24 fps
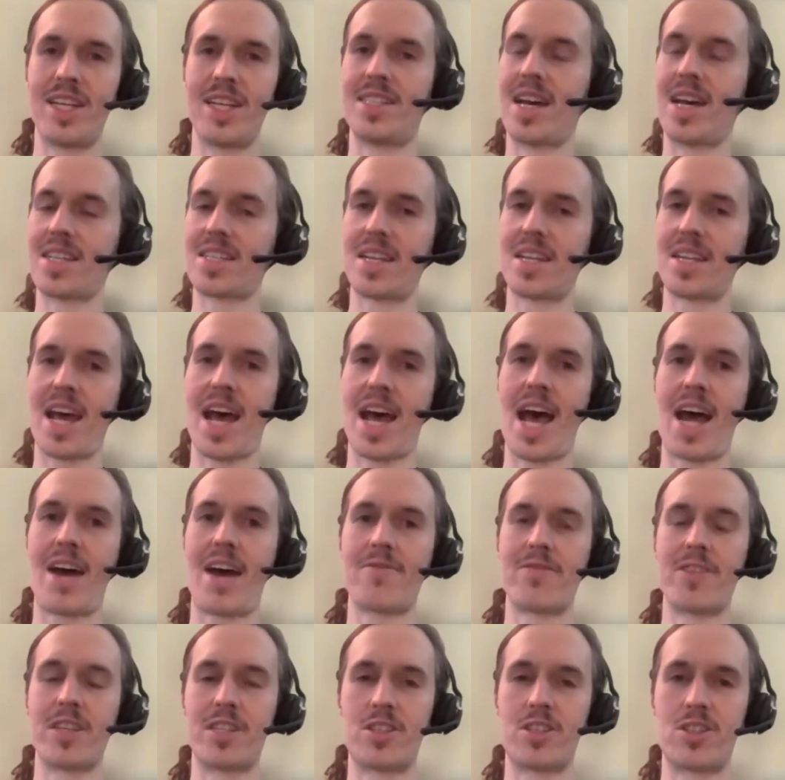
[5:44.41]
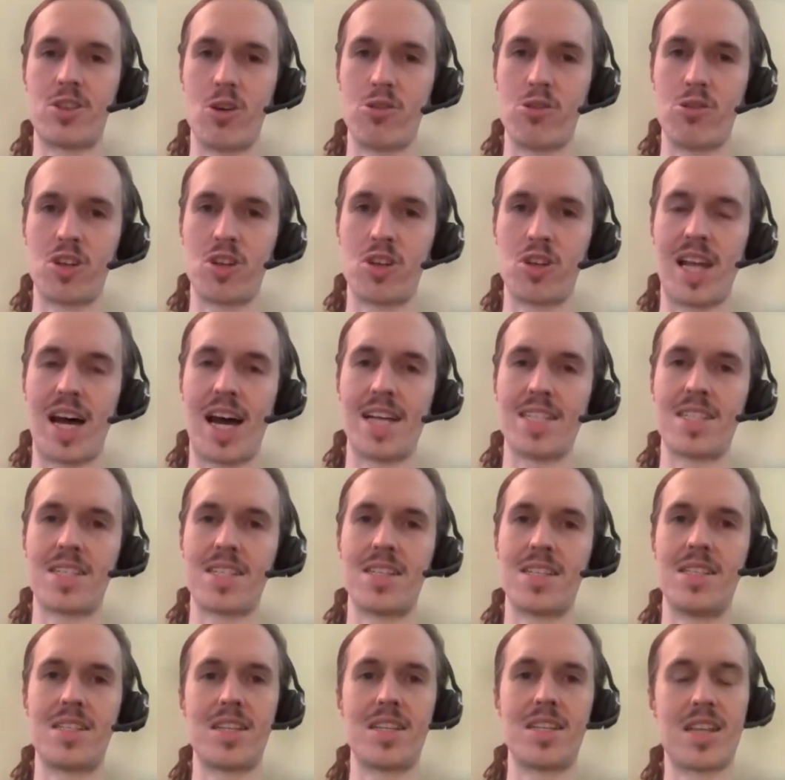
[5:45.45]
It doesn't have the social
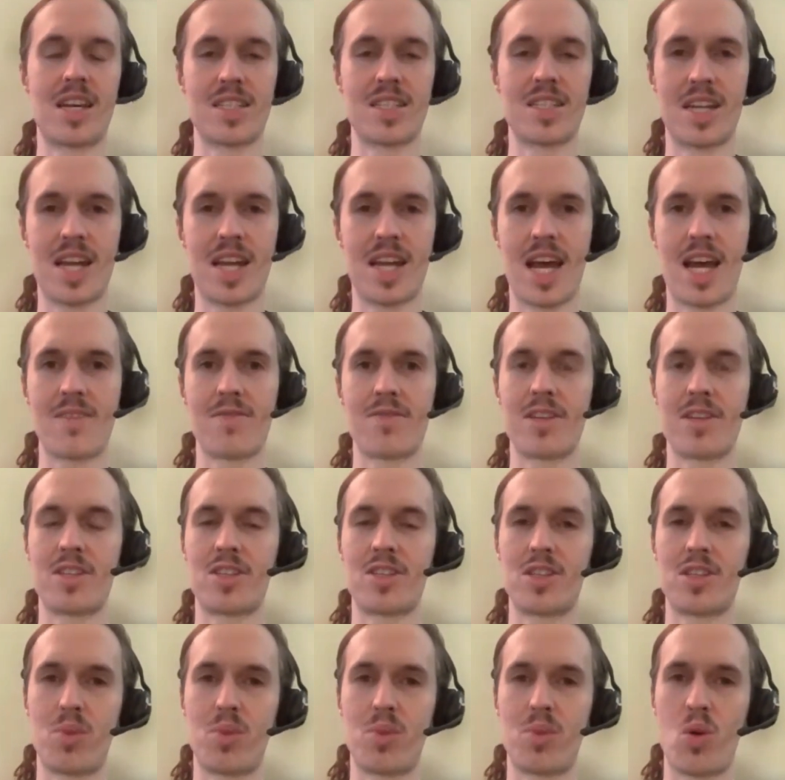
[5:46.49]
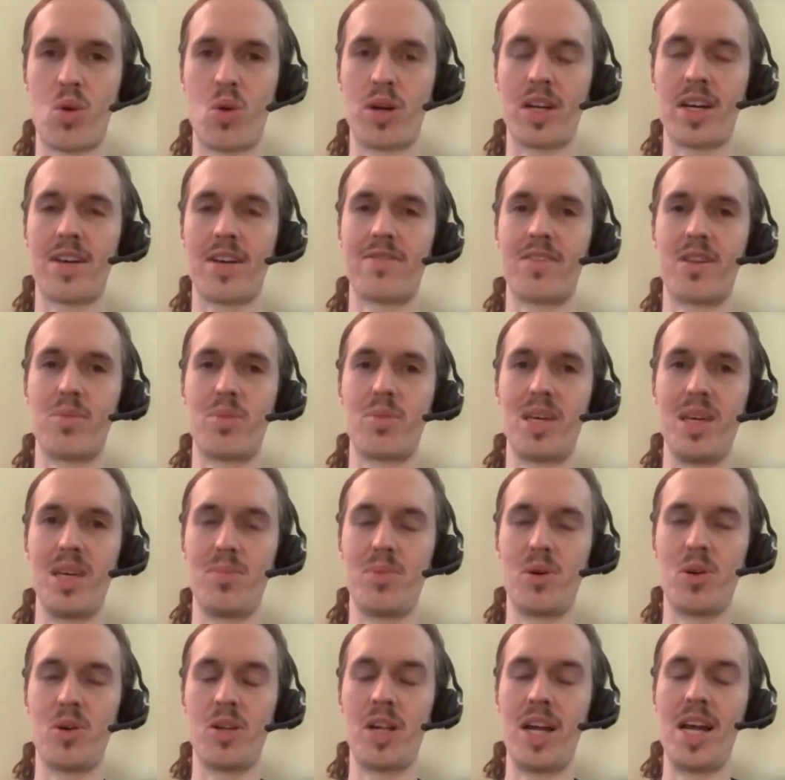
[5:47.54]
license, it doesn't have the support of the
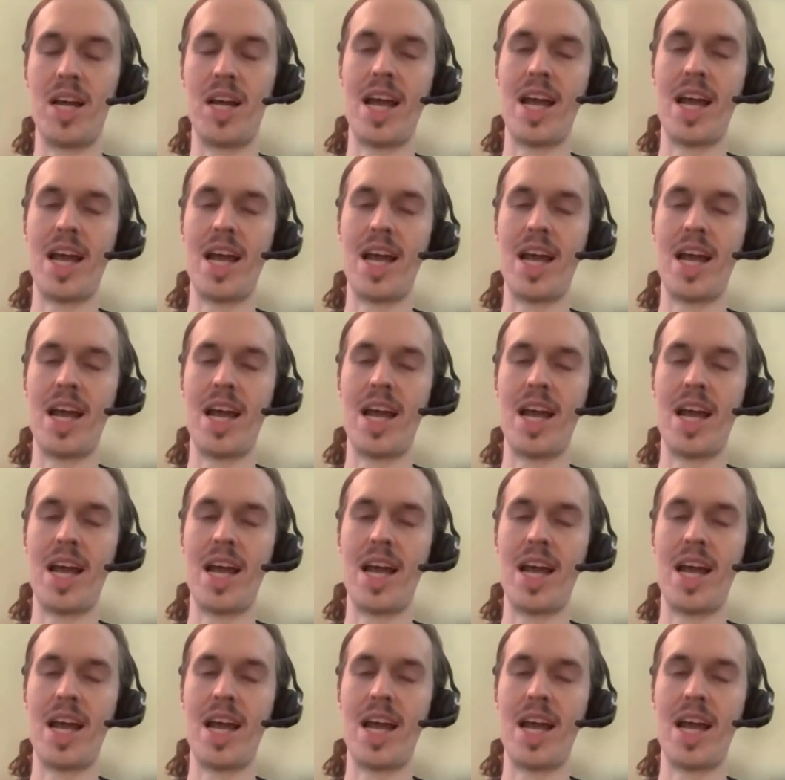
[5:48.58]
people.